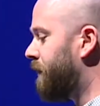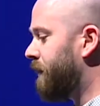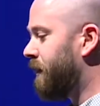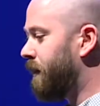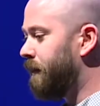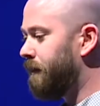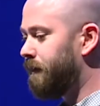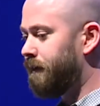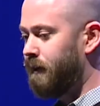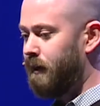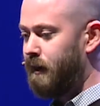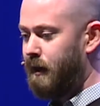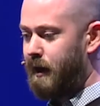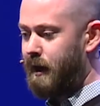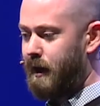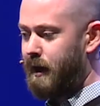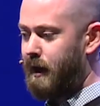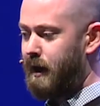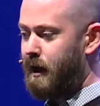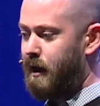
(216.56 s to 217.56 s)
these
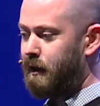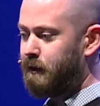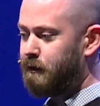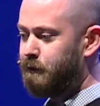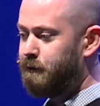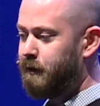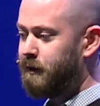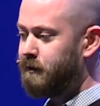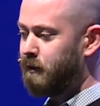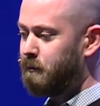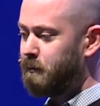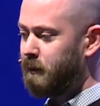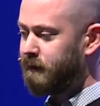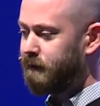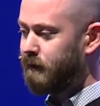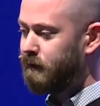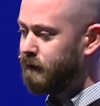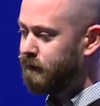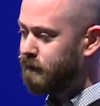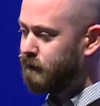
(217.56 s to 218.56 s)
uh, artificial
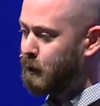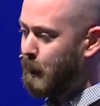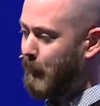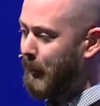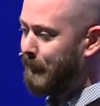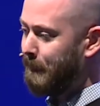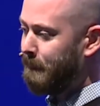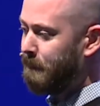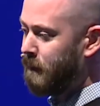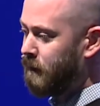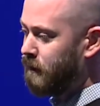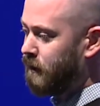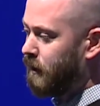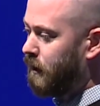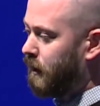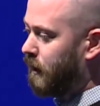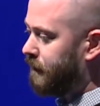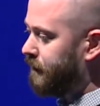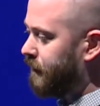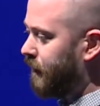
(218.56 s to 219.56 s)
muscles.
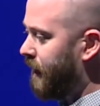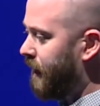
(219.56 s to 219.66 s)
On the